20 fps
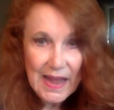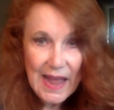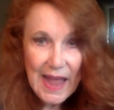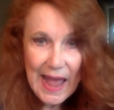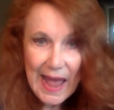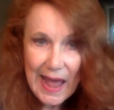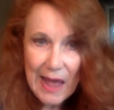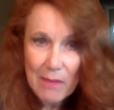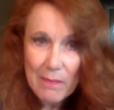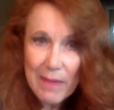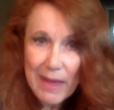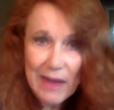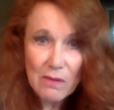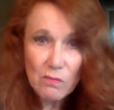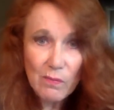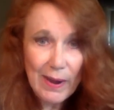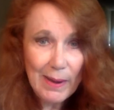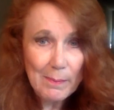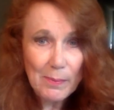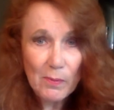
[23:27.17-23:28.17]
How about
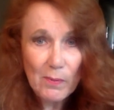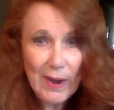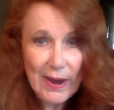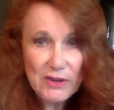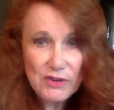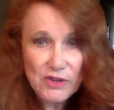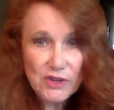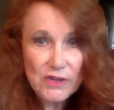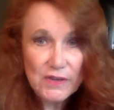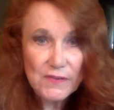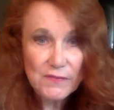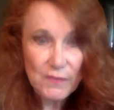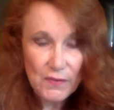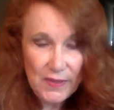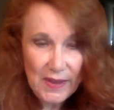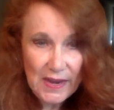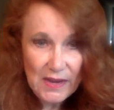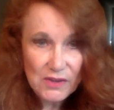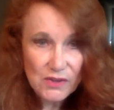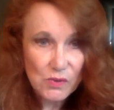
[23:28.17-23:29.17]
reparations for
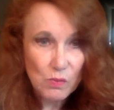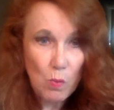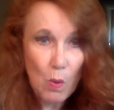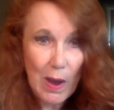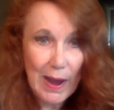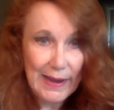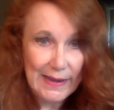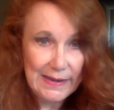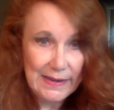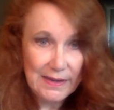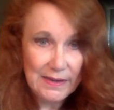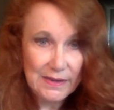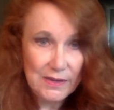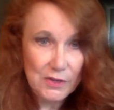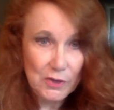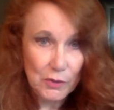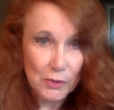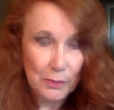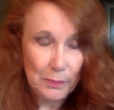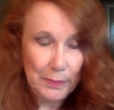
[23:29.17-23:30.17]
these white
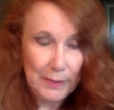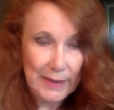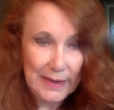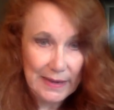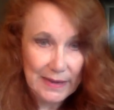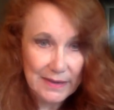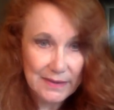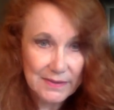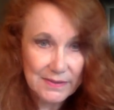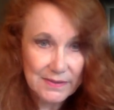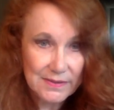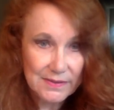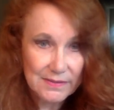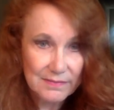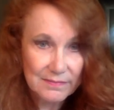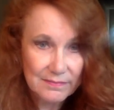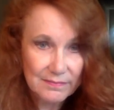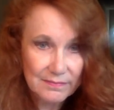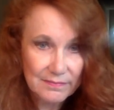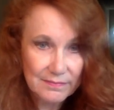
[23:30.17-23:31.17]
Europeans?
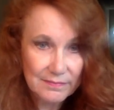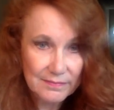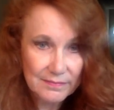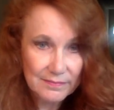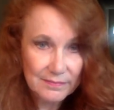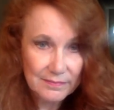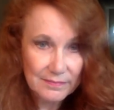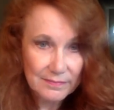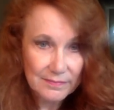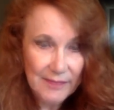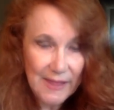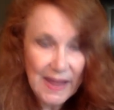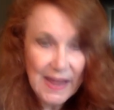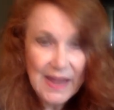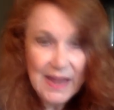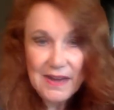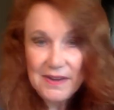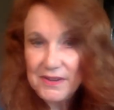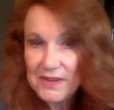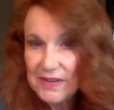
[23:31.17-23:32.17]

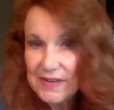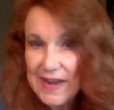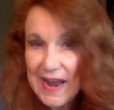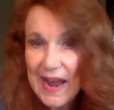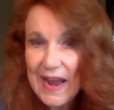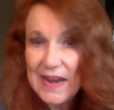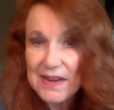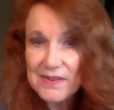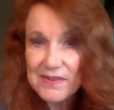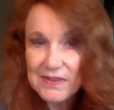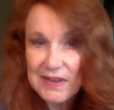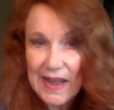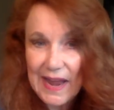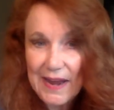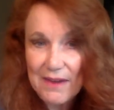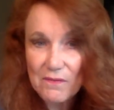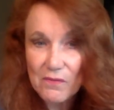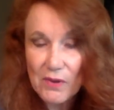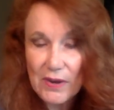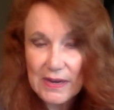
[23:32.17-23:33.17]
Today,
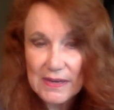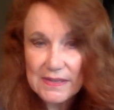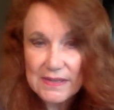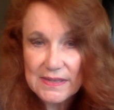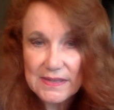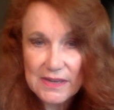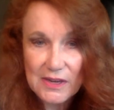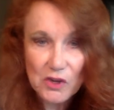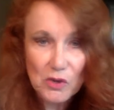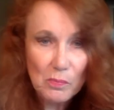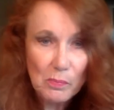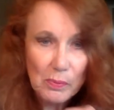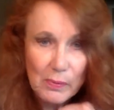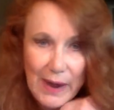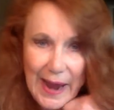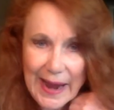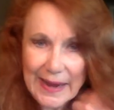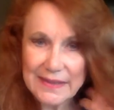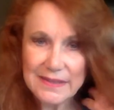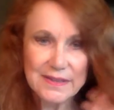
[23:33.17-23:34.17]
slavery is still
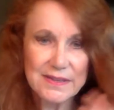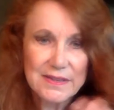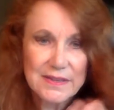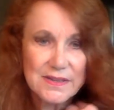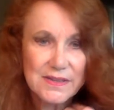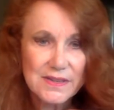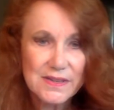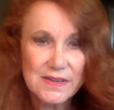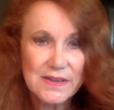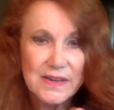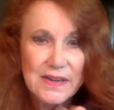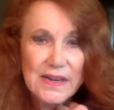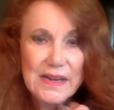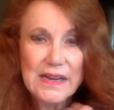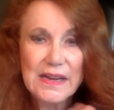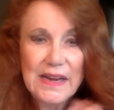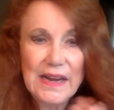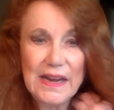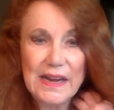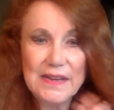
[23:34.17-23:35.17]
practiced
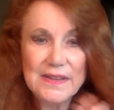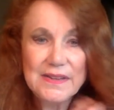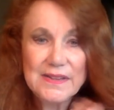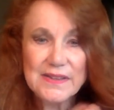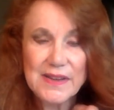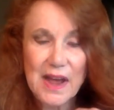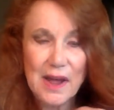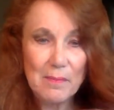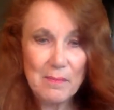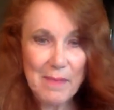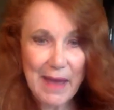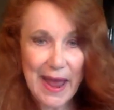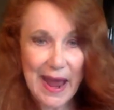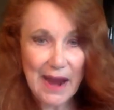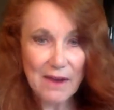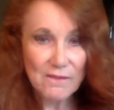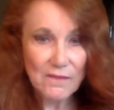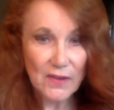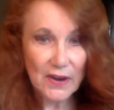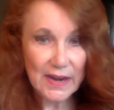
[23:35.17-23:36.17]
in some
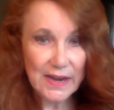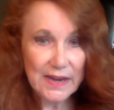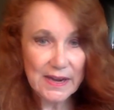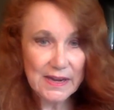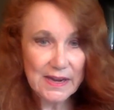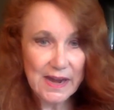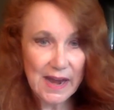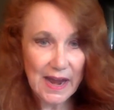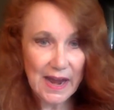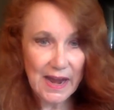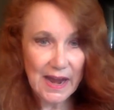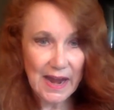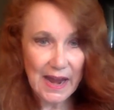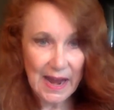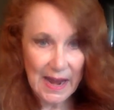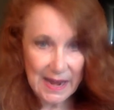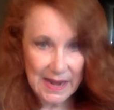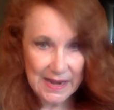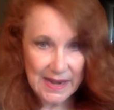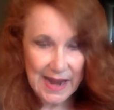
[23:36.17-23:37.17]
African
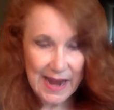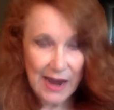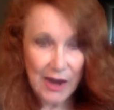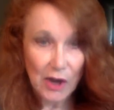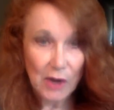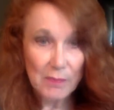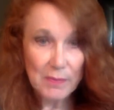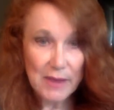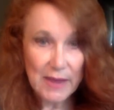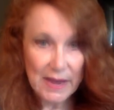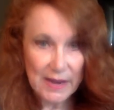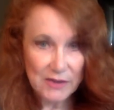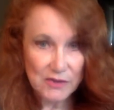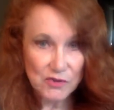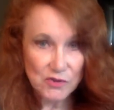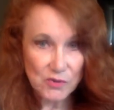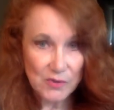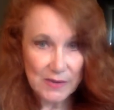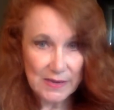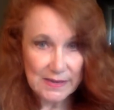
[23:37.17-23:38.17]
and Arab
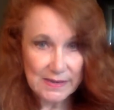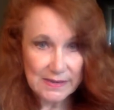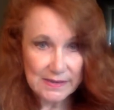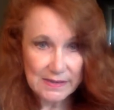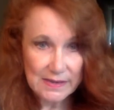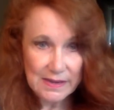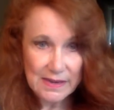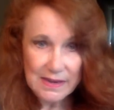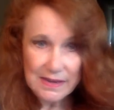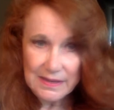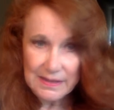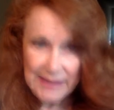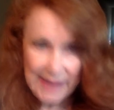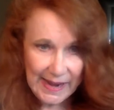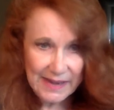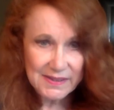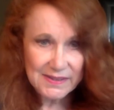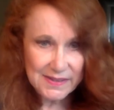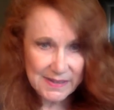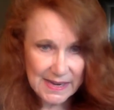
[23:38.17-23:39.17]
countries.
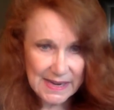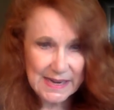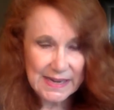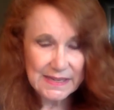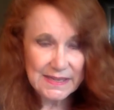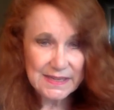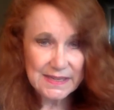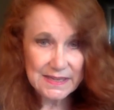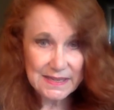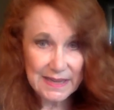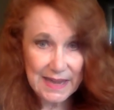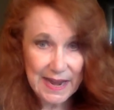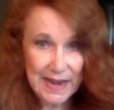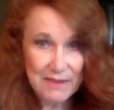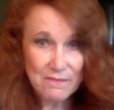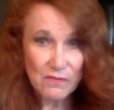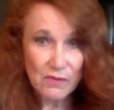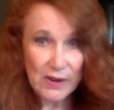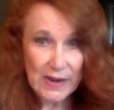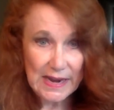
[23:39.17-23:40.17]
Let's end
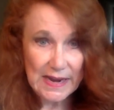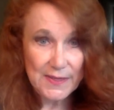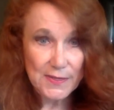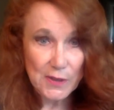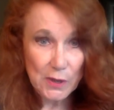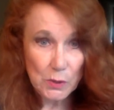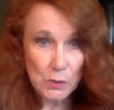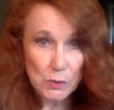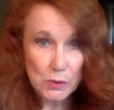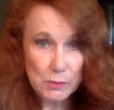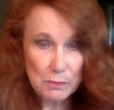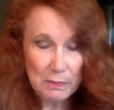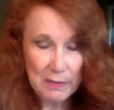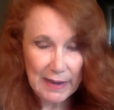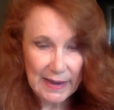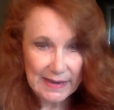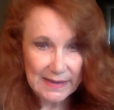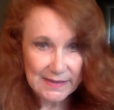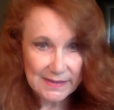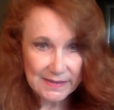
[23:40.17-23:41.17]
slavery in those
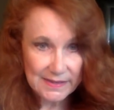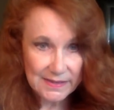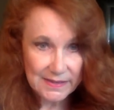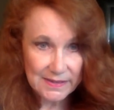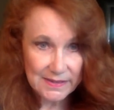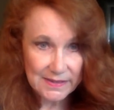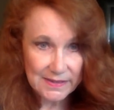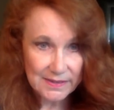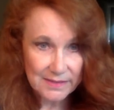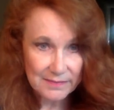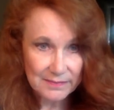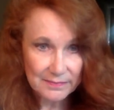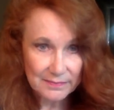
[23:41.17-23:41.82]
places.